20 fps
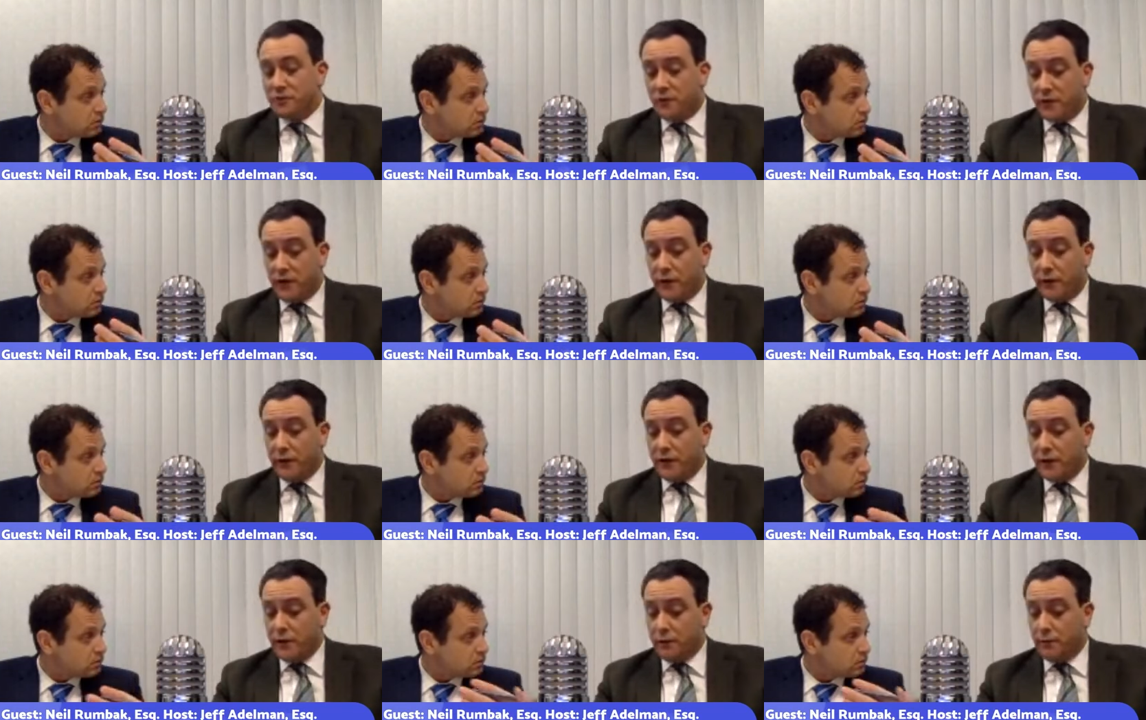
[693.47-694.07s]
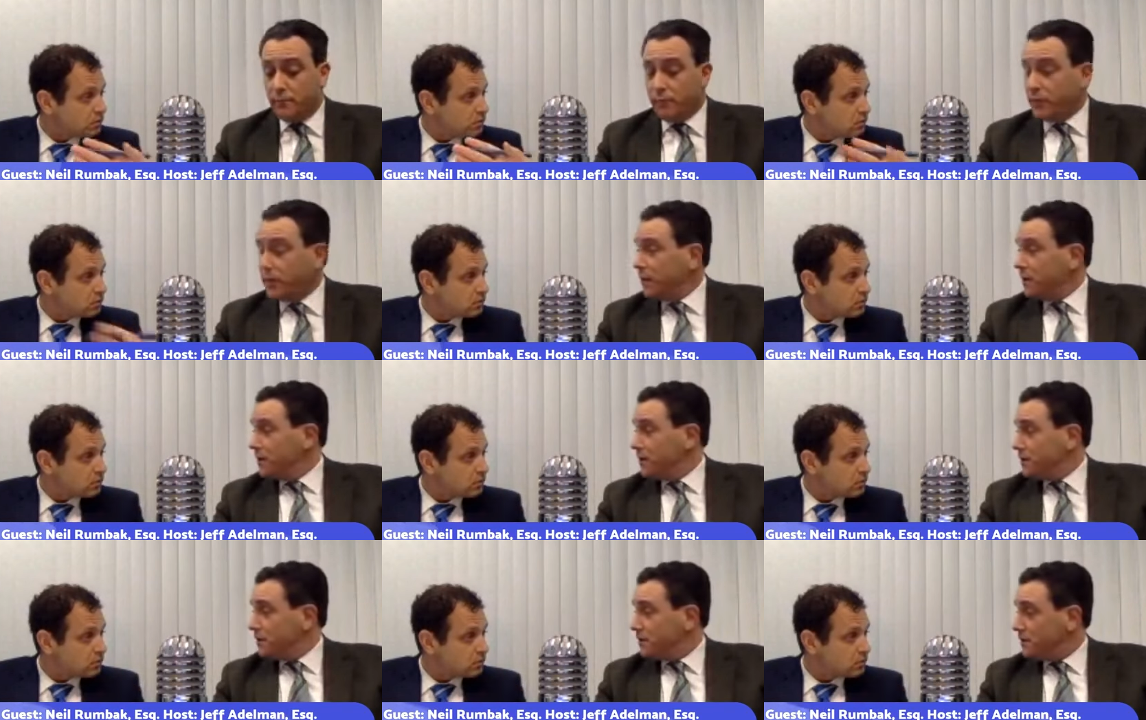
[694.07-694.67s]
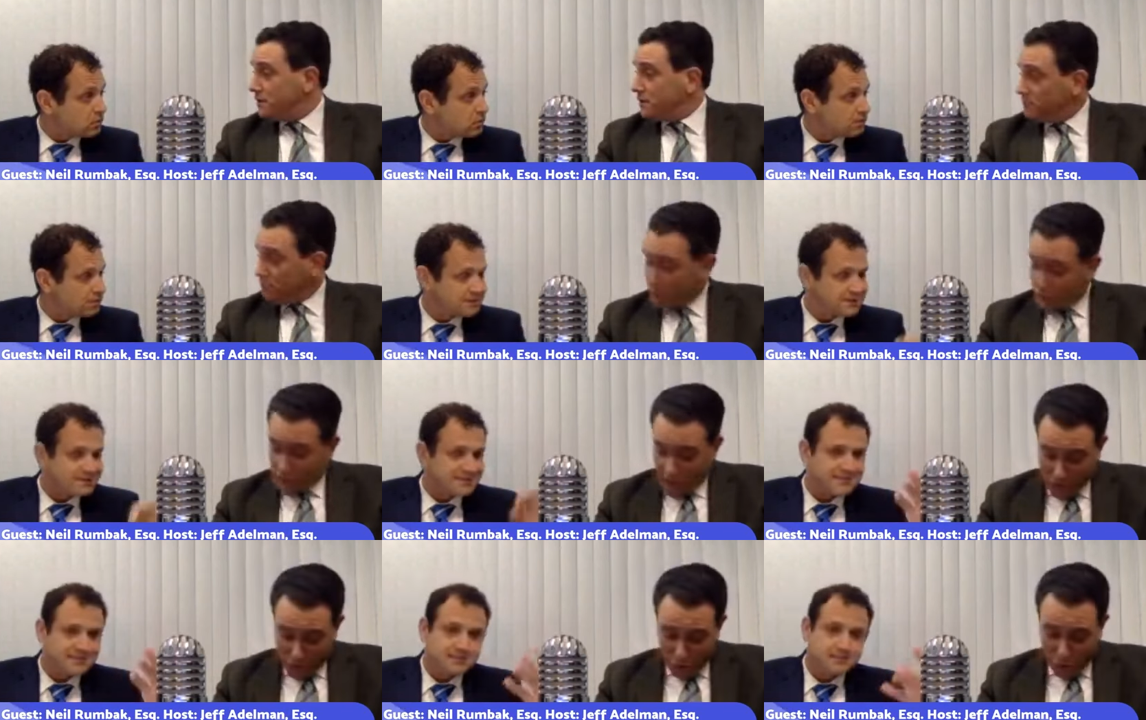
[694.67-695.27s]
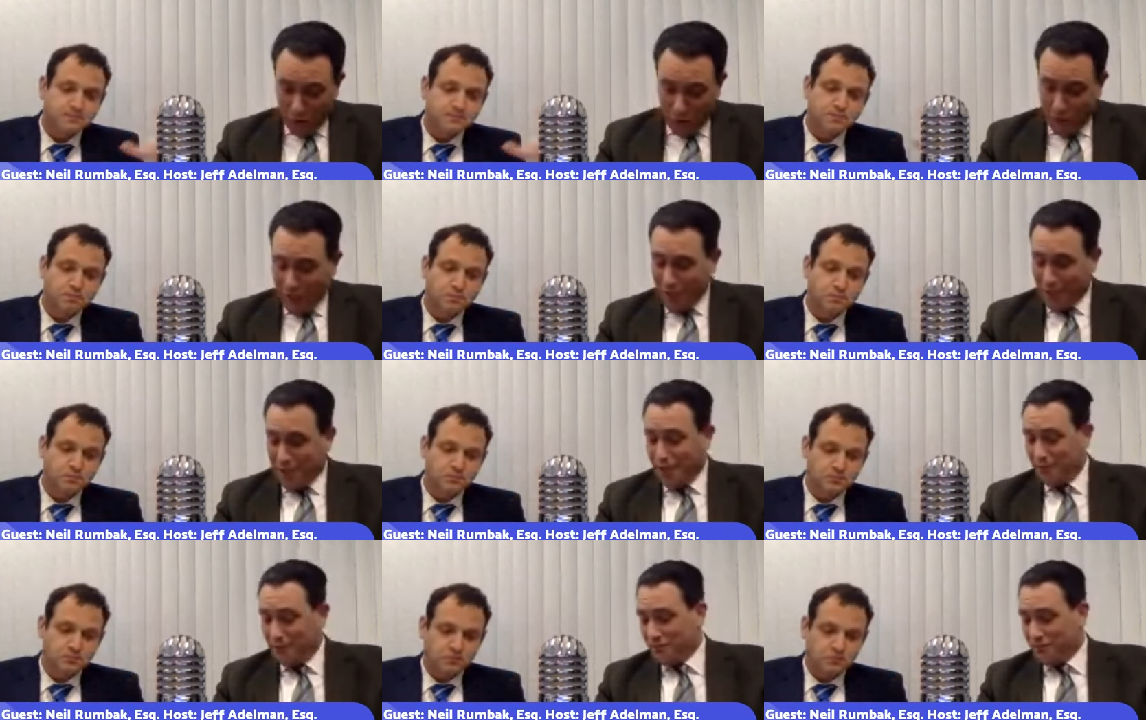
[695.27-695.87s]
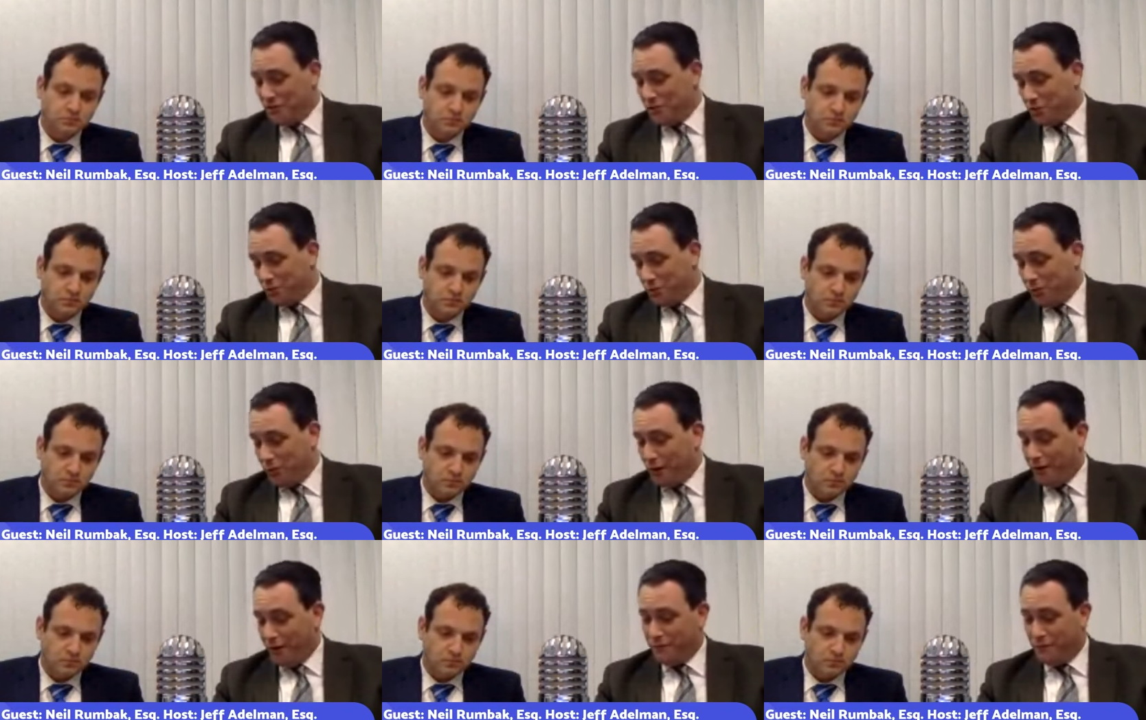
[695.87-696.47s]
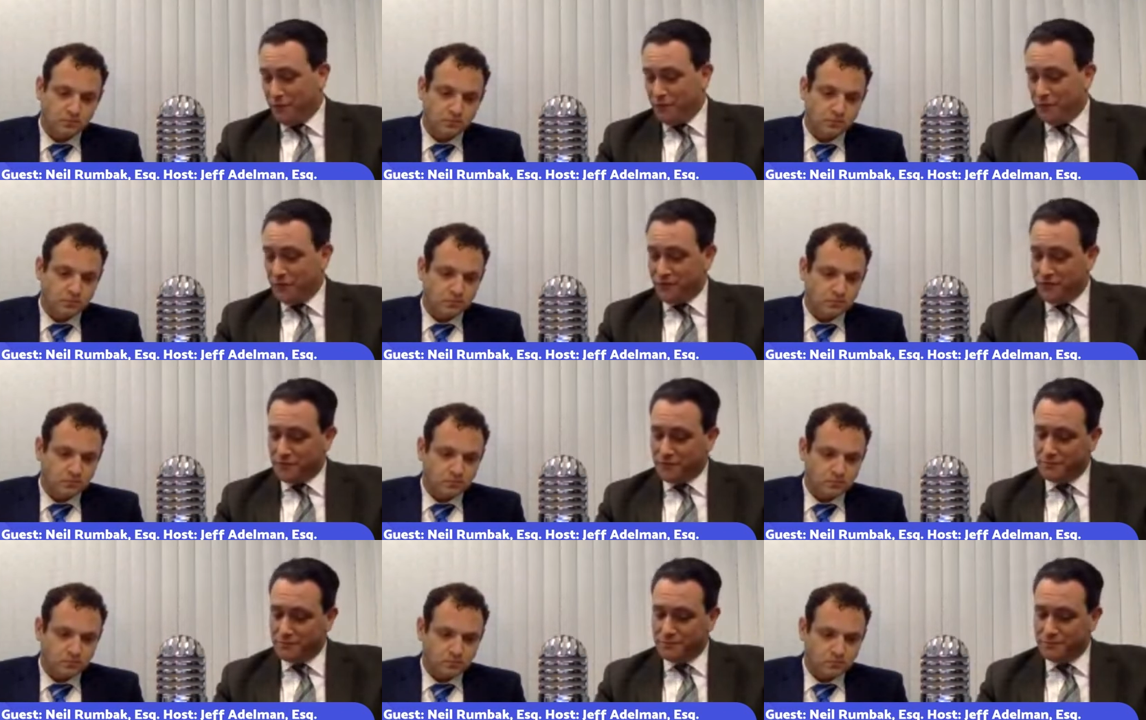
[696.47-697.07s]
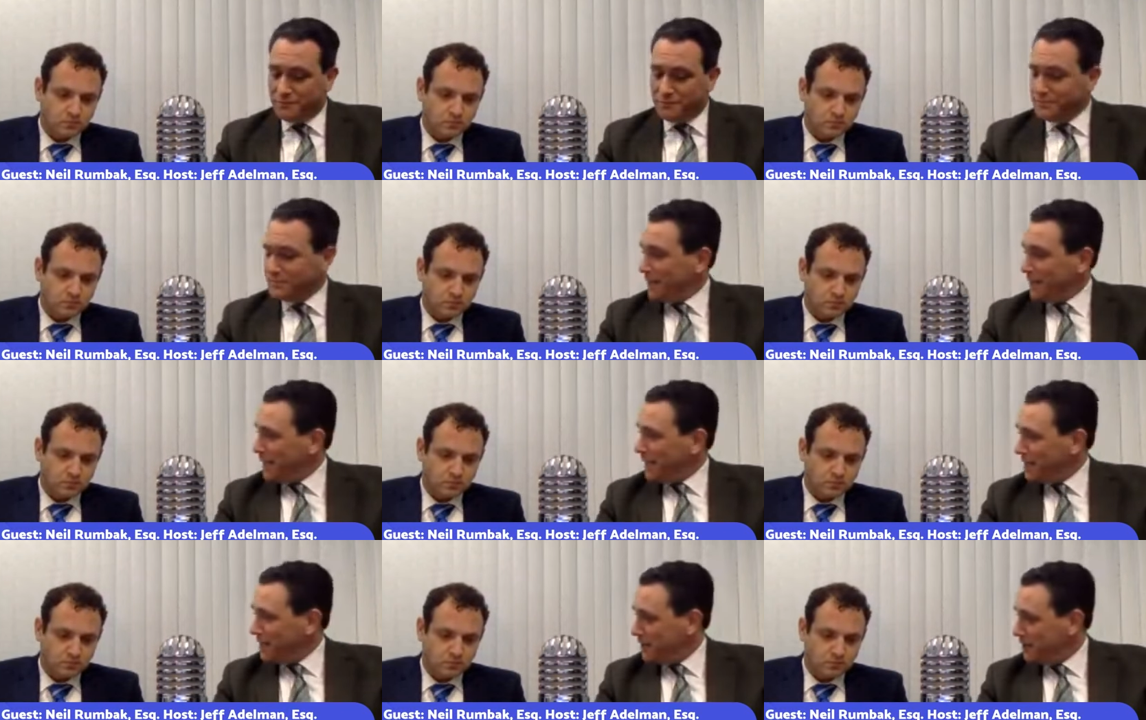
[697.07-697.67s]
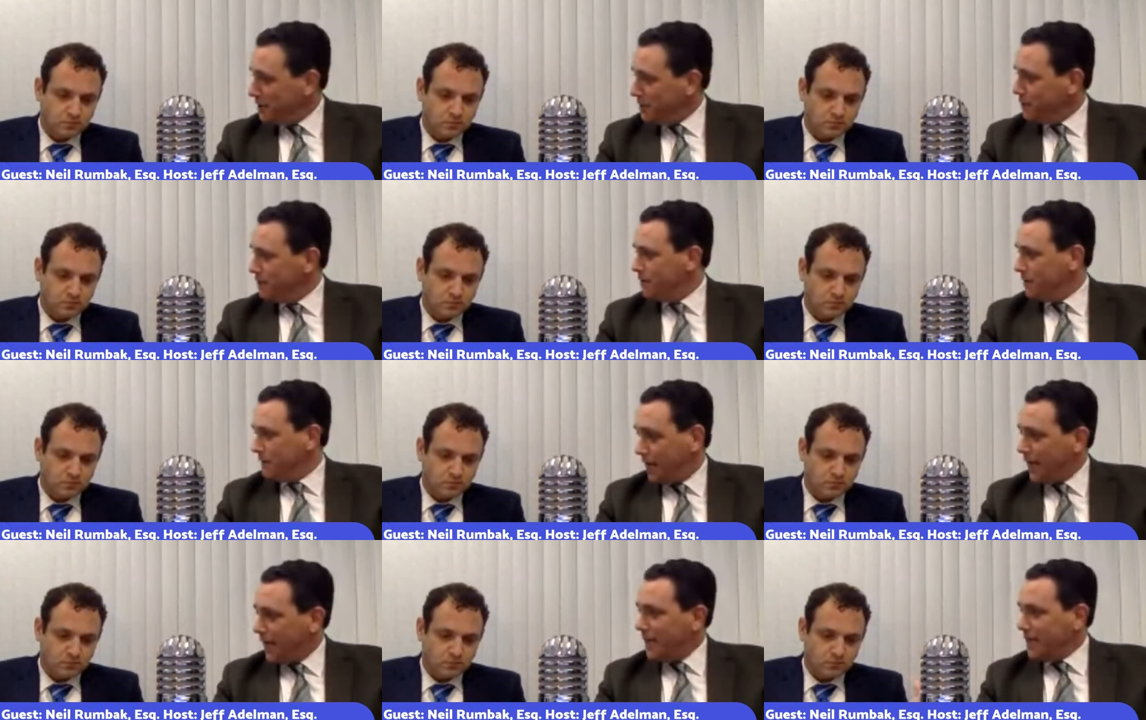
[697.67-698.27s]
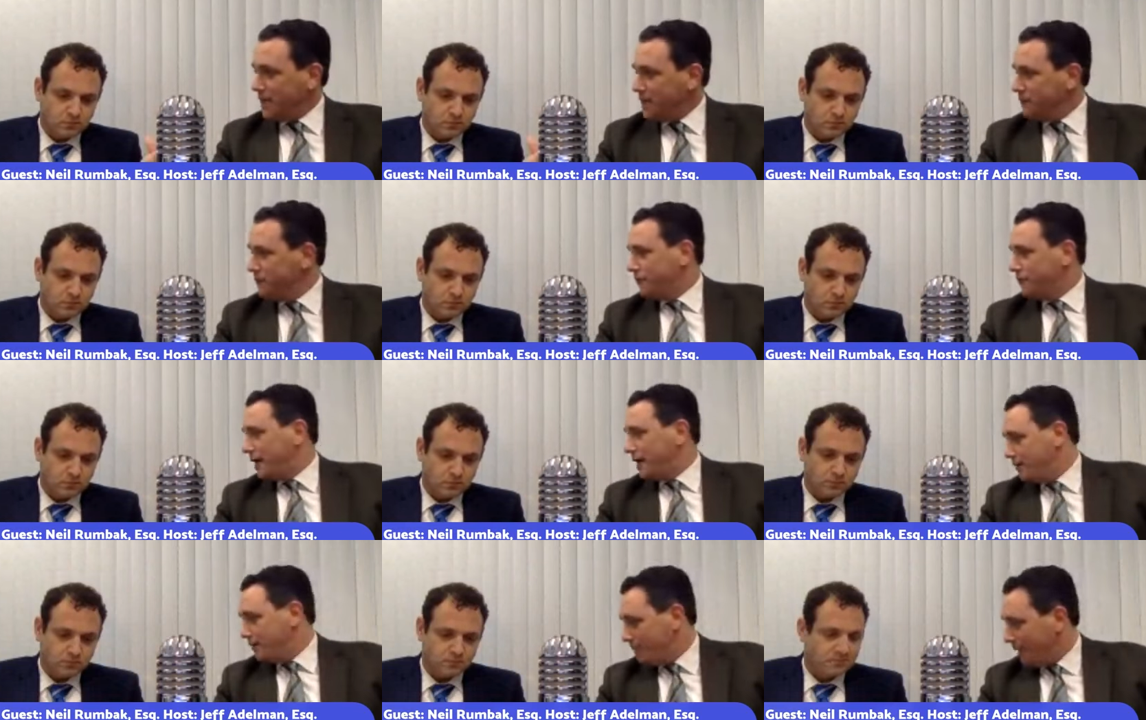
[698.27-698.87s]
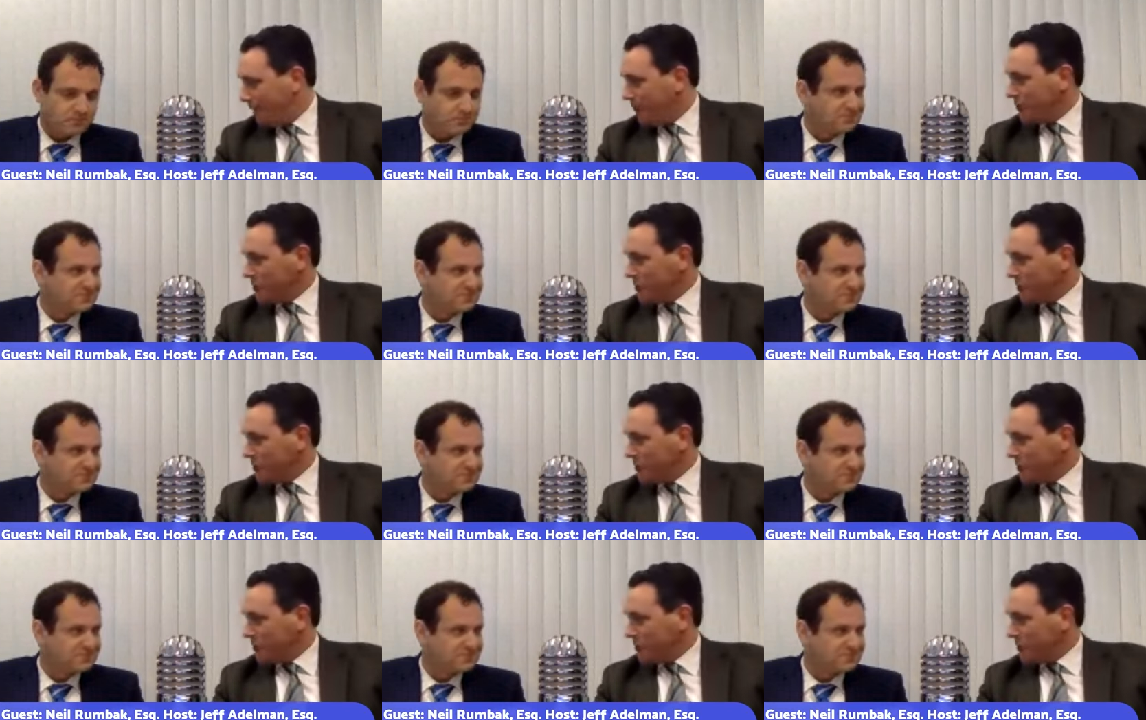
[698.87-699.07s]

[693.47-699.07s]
Speaker 1: scenario, potential client comes in your office. Hey Neil, I didn't file my